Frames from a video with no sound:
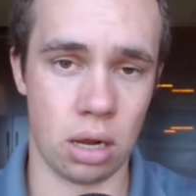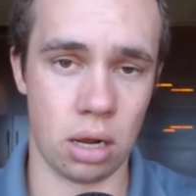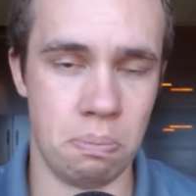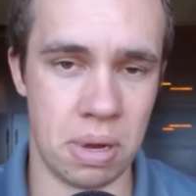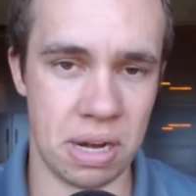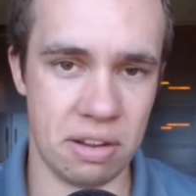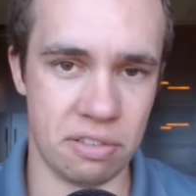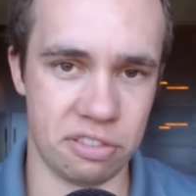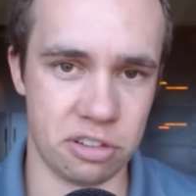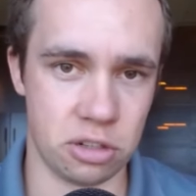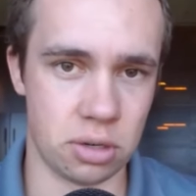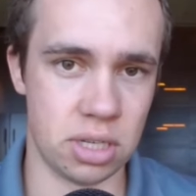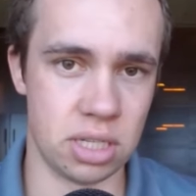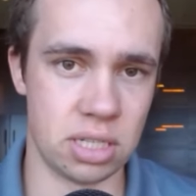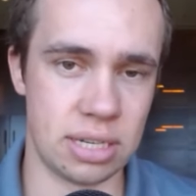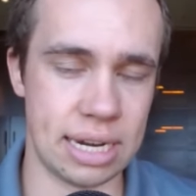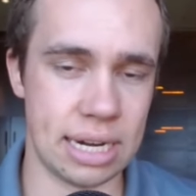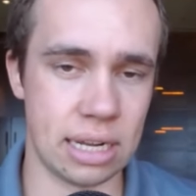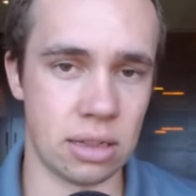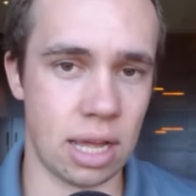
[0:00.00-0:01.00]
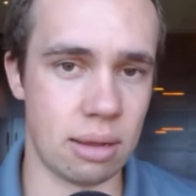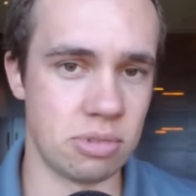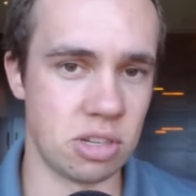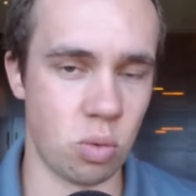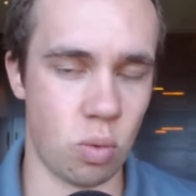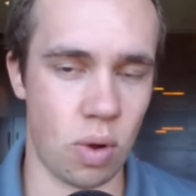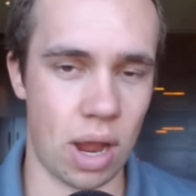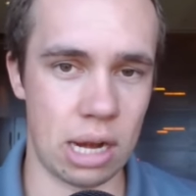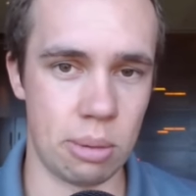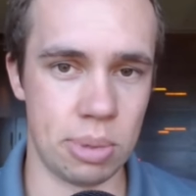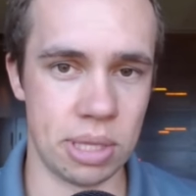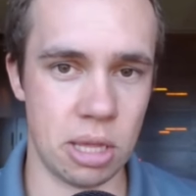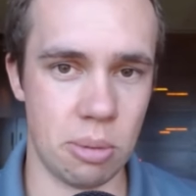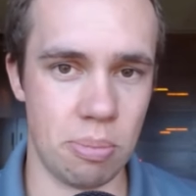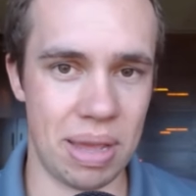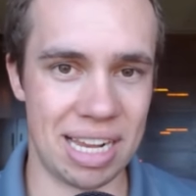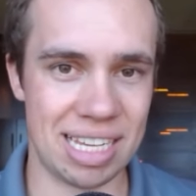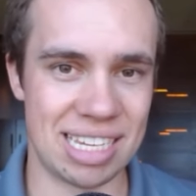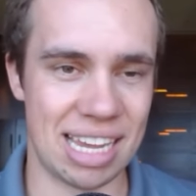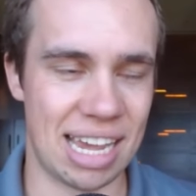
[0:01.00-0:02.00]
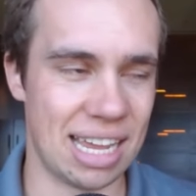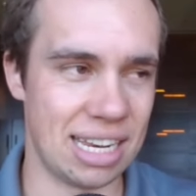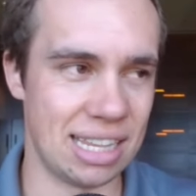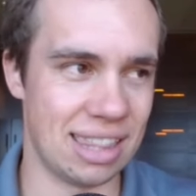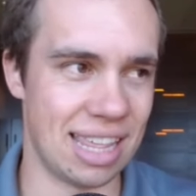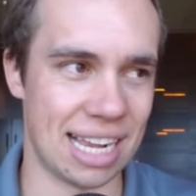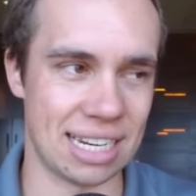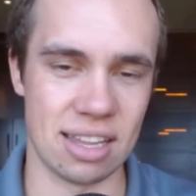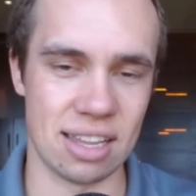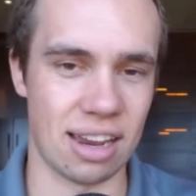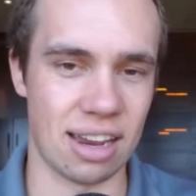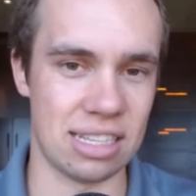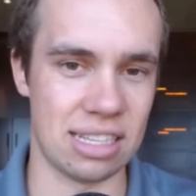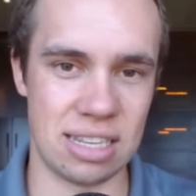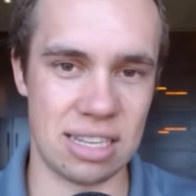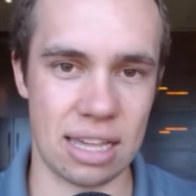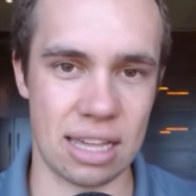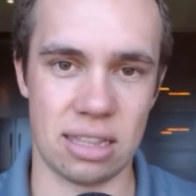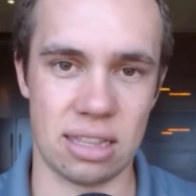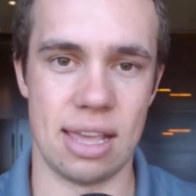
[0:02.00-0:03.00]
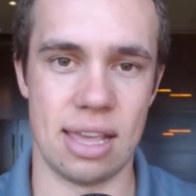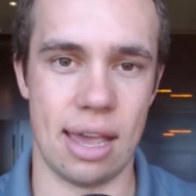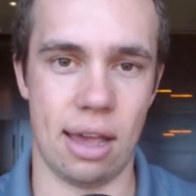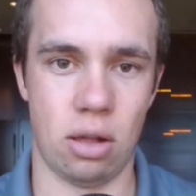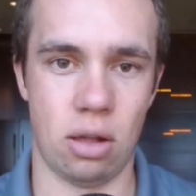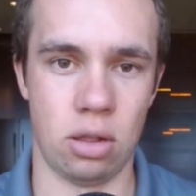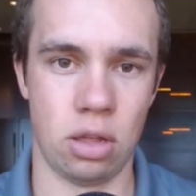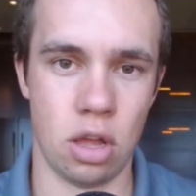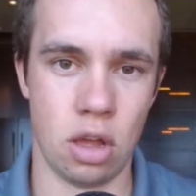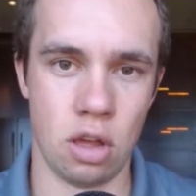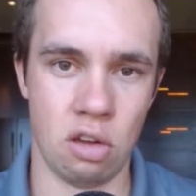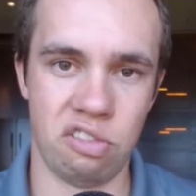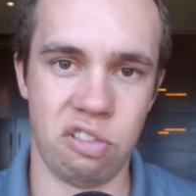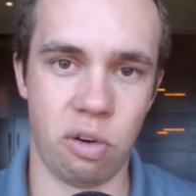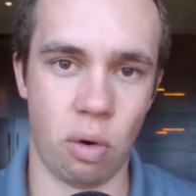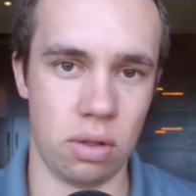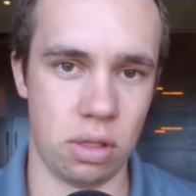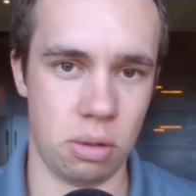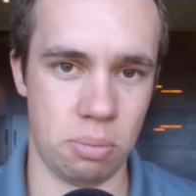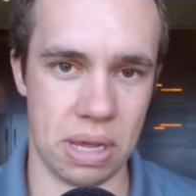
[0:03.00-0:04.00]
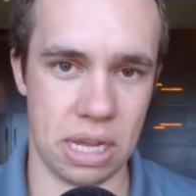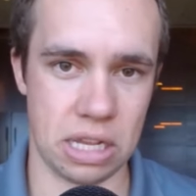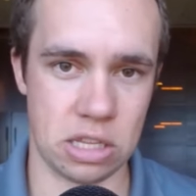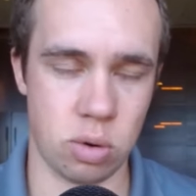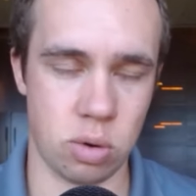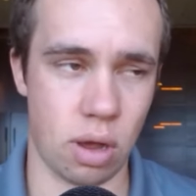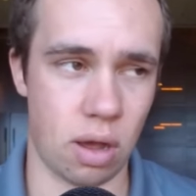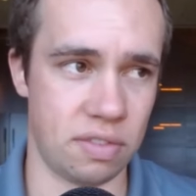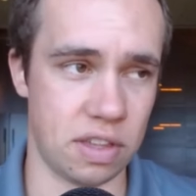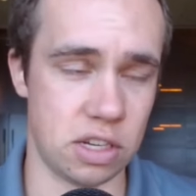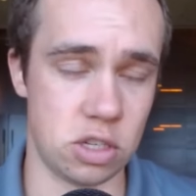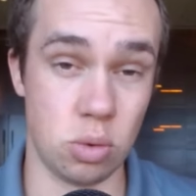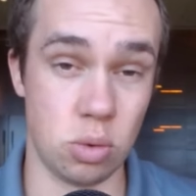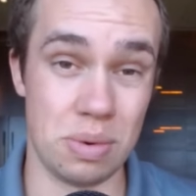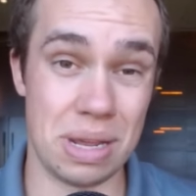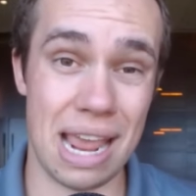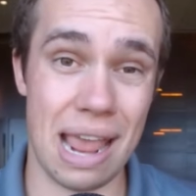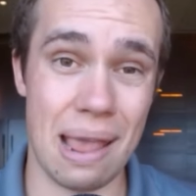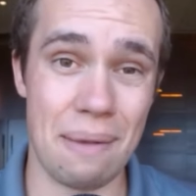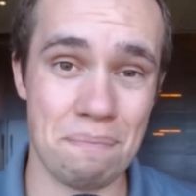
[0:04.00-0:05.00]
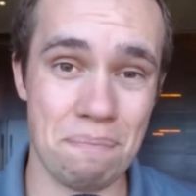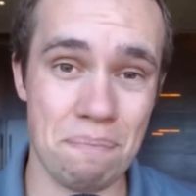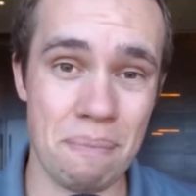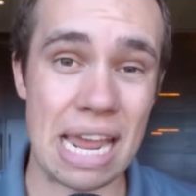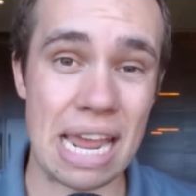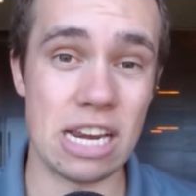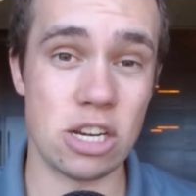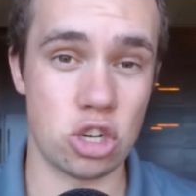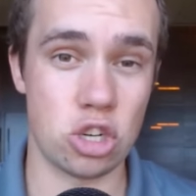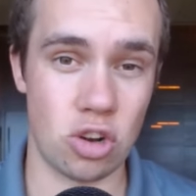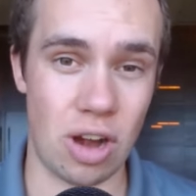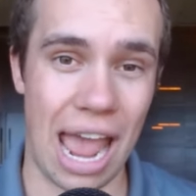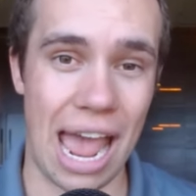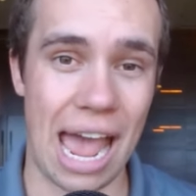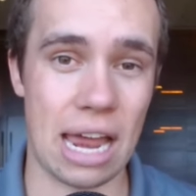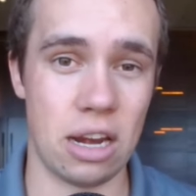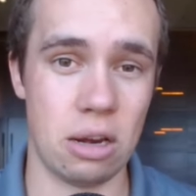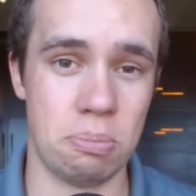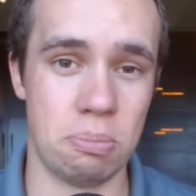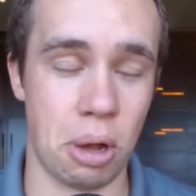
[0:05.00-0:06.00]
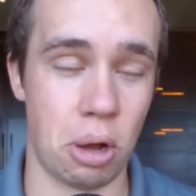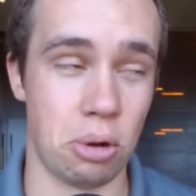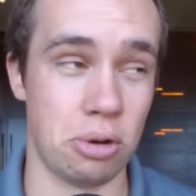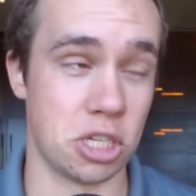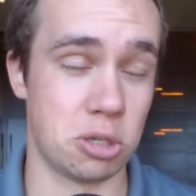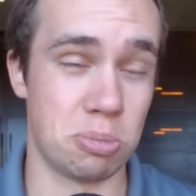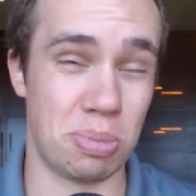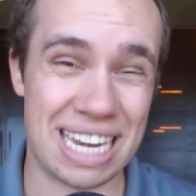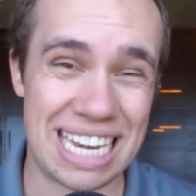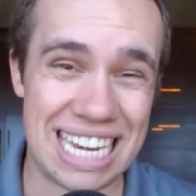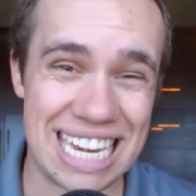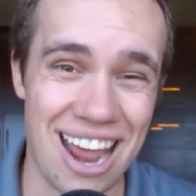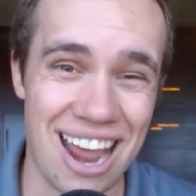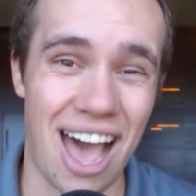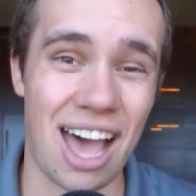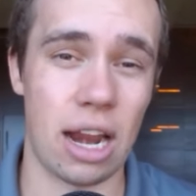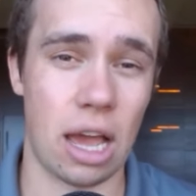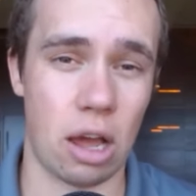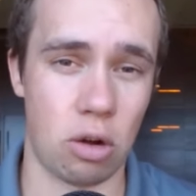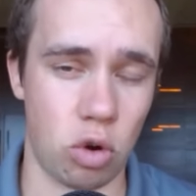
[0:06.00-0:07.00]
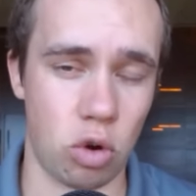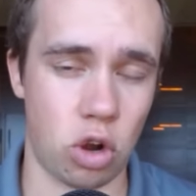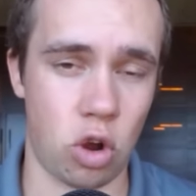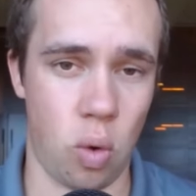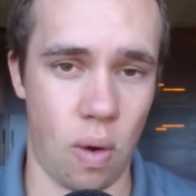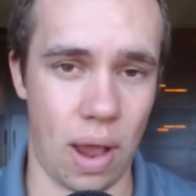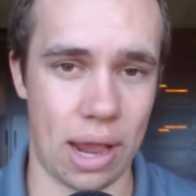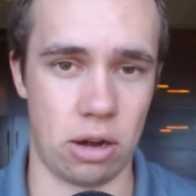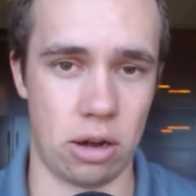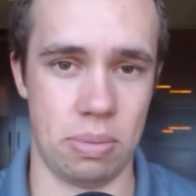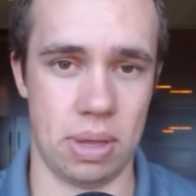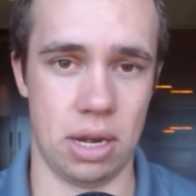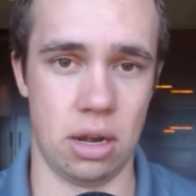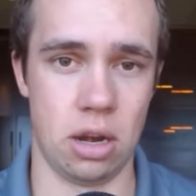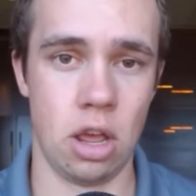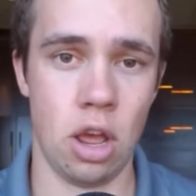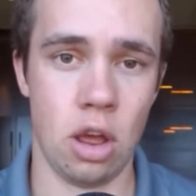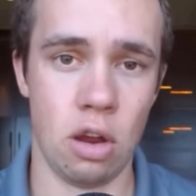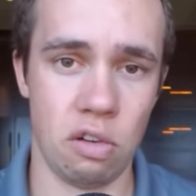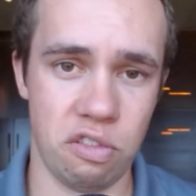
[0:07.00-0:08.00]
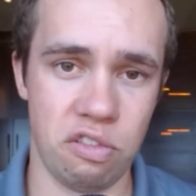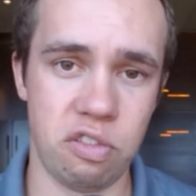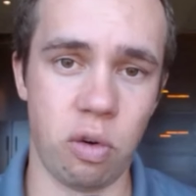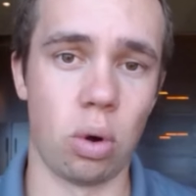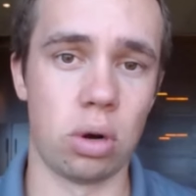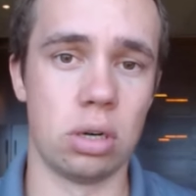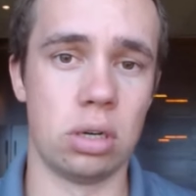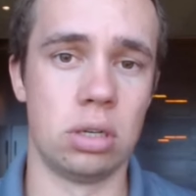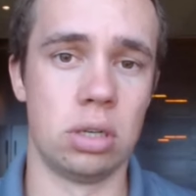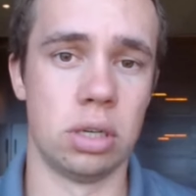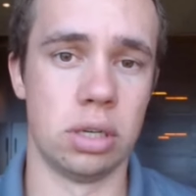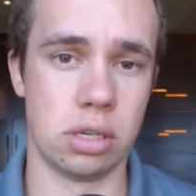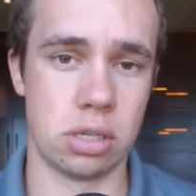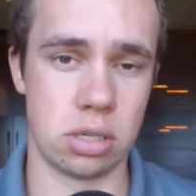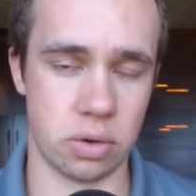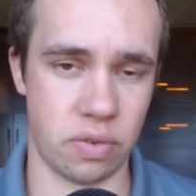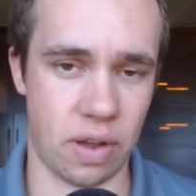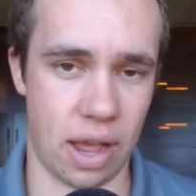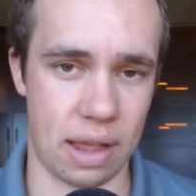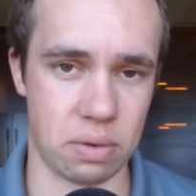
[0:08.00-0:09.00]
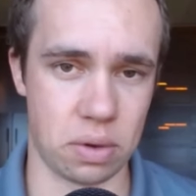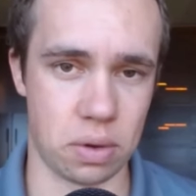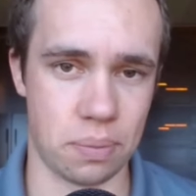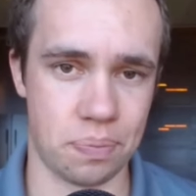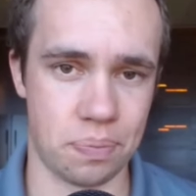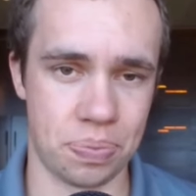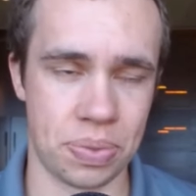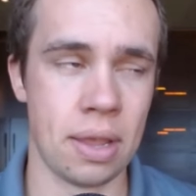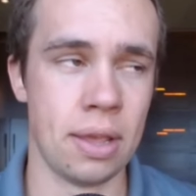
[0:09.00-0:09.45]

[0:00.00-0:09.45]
But if Florida State and Clemson wind up in the Big Ten, that's not a death knell for the Big twelve. This would be a major added bonus, but not a requirement for survival.